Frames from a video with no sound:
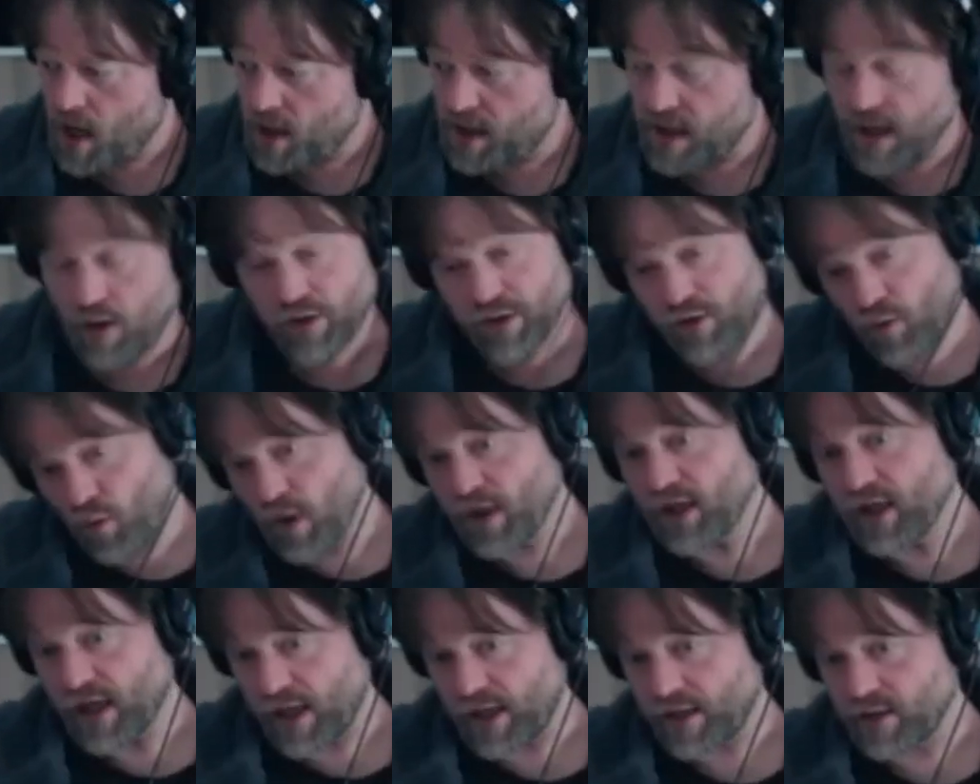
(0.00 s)
Now, on the
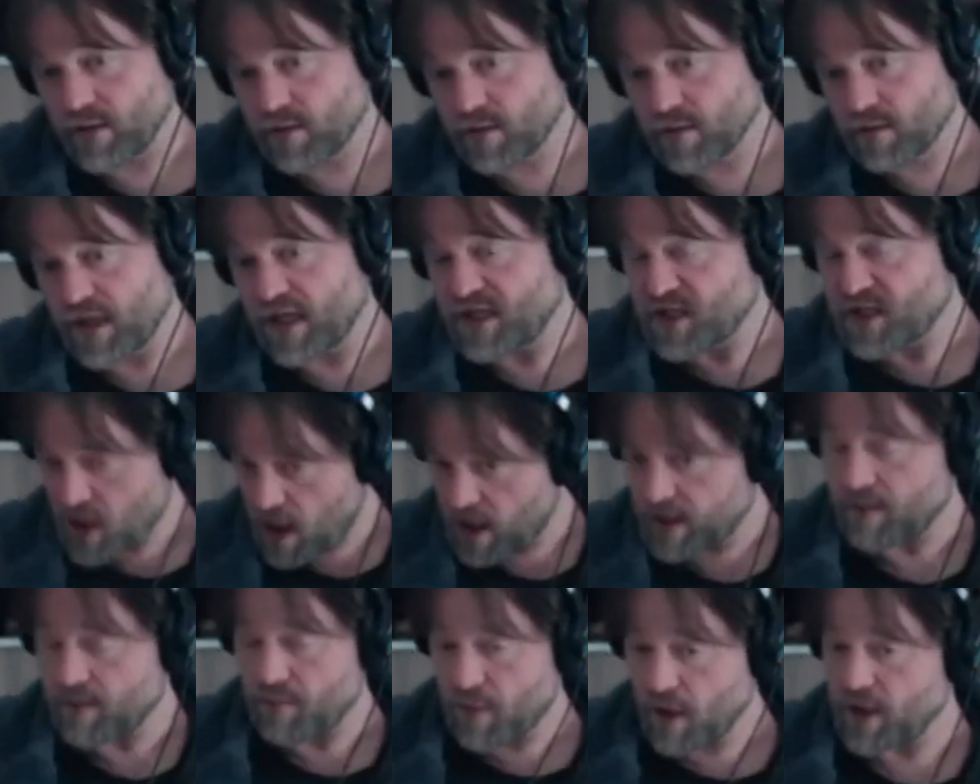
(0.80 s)
one hand, that's
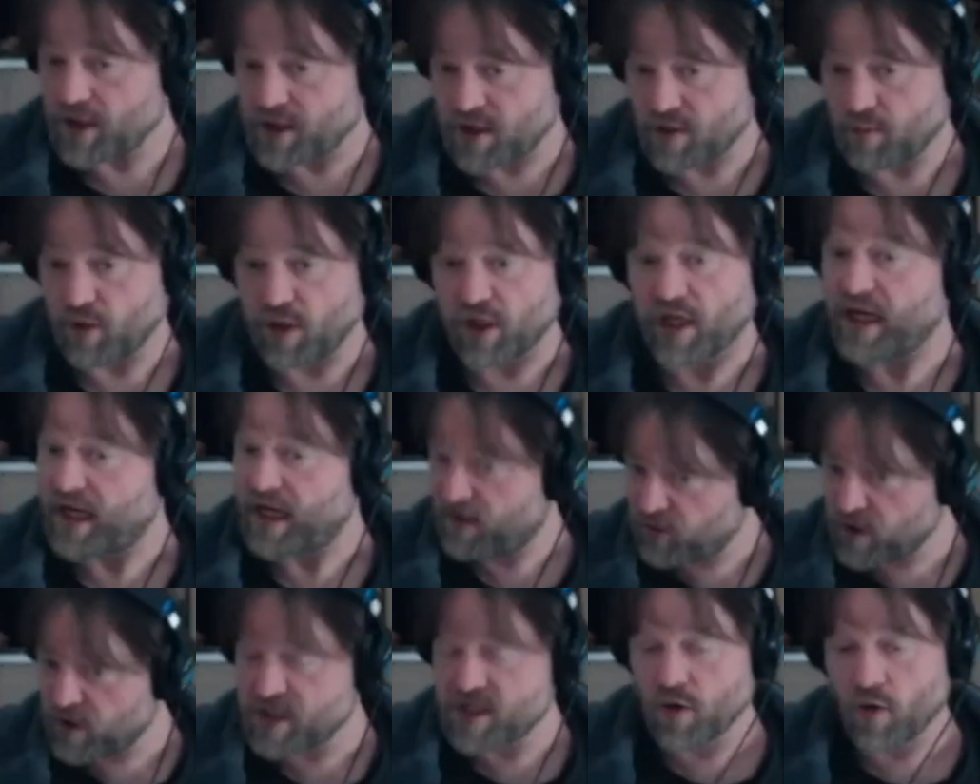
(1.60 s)
not impossible, and
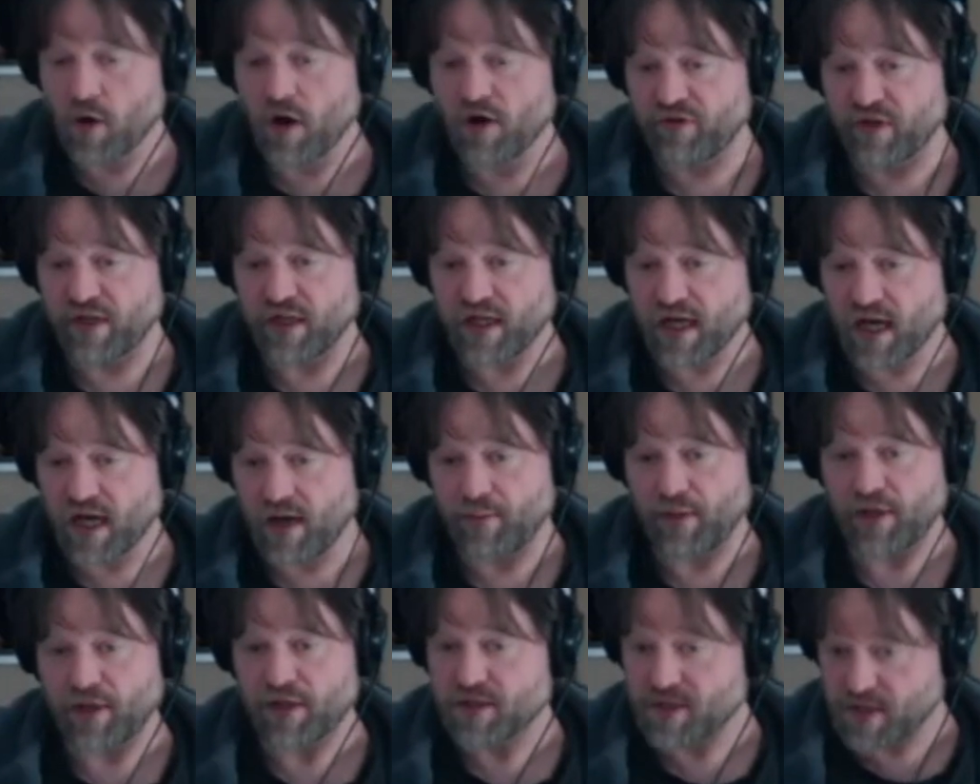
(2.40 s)
every so often it
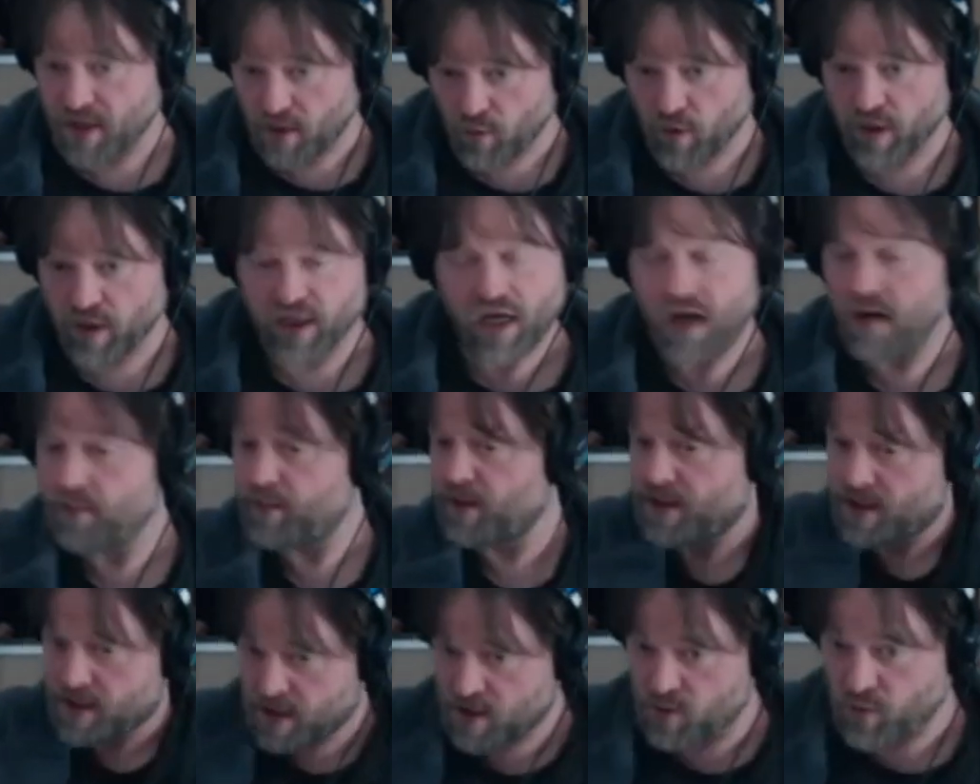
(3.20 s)
happens. And when it
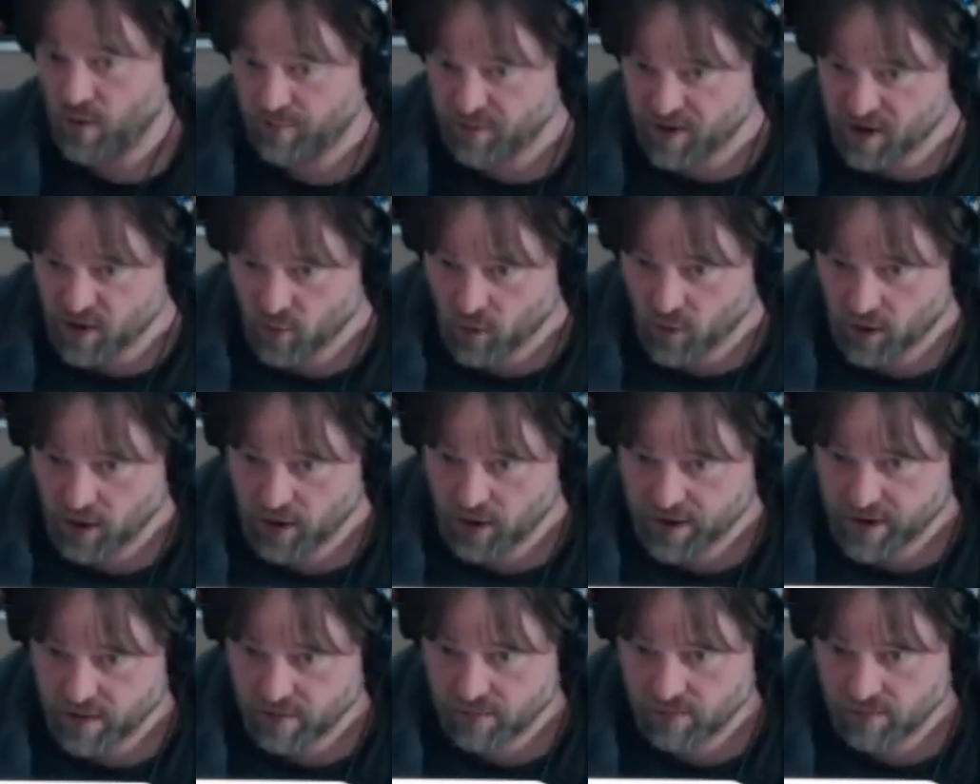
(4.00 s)
happens, it sweeps the world.